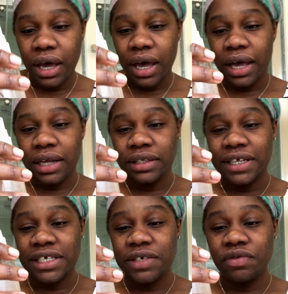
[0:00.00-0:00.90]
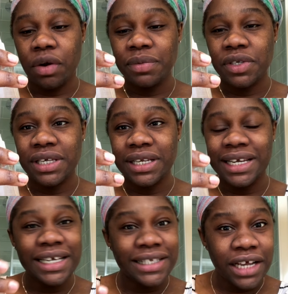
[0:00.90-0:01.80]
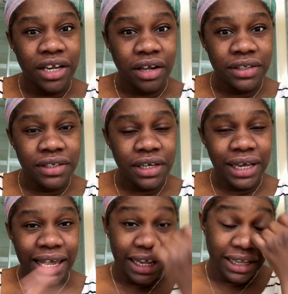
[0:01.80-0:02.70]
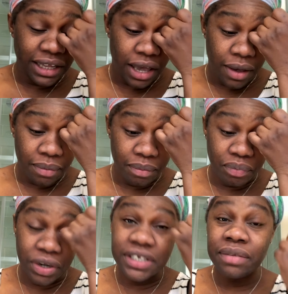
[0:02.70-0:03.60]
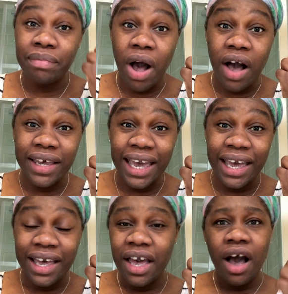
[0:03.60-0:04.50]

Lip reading: And this is from Sunita London in Brixton Market.